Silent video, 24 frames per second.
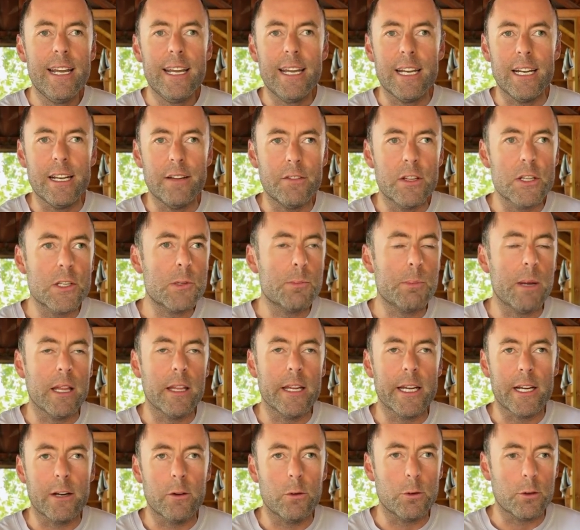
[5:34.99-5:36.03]
any of the
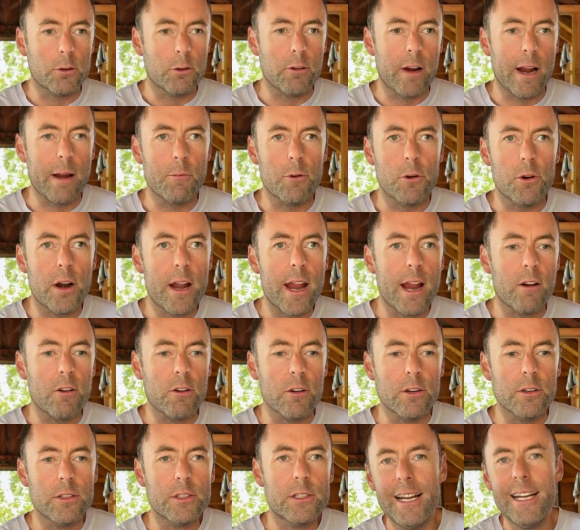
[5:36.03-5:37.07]
spelling or grammar
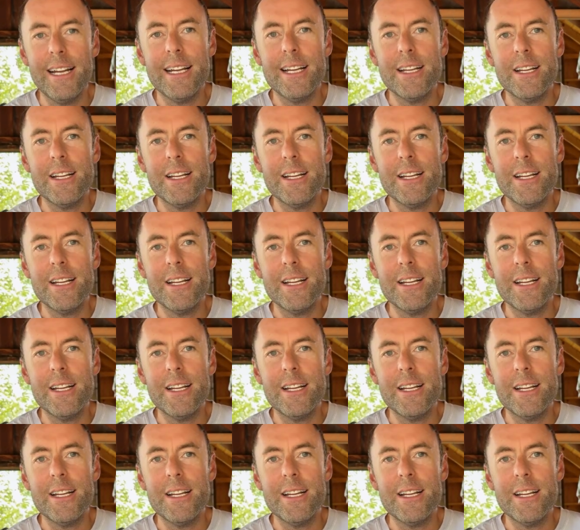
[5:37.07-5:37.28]
errors.